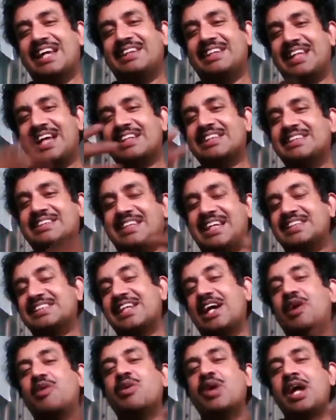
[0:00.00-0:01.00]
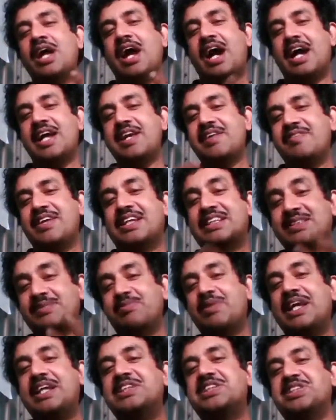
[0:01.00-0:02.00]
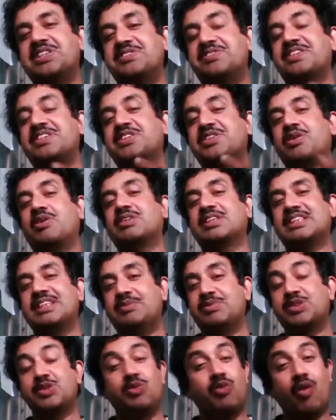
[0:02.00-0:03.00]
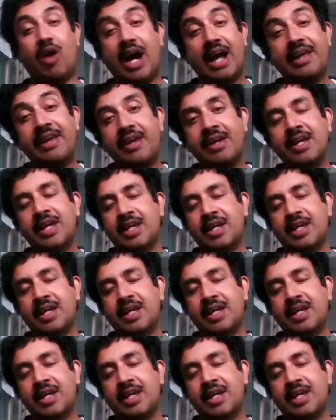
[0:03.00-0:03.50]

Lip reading: and that's how I have explained different concepts. Why?